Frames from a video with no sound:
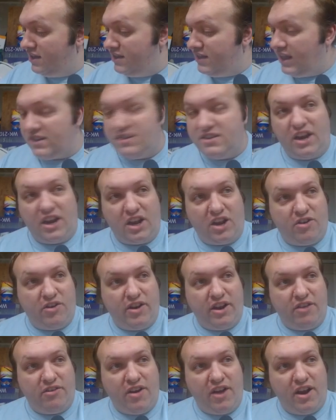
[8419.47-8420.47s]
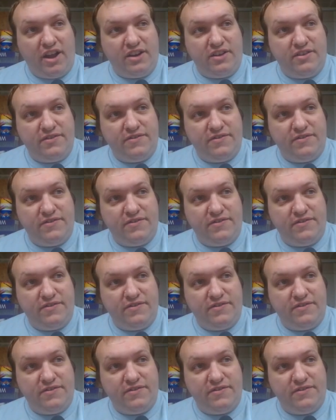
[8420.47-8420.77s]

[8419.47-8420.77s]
That's not a crit, right?